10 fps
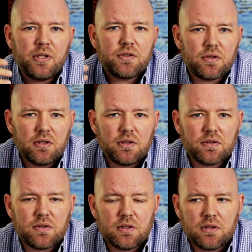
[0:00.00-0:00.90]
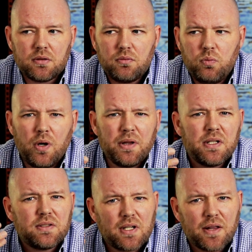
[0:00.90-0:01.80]
It's the one
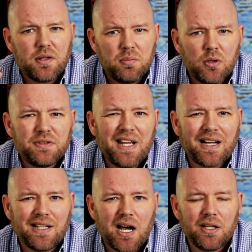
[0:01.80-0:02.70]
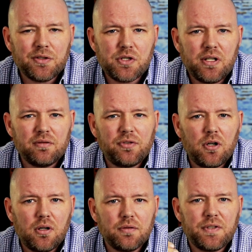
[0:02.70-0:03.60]
that's got the most technology
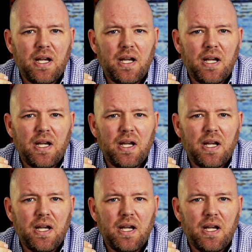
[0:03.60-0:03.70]
involved,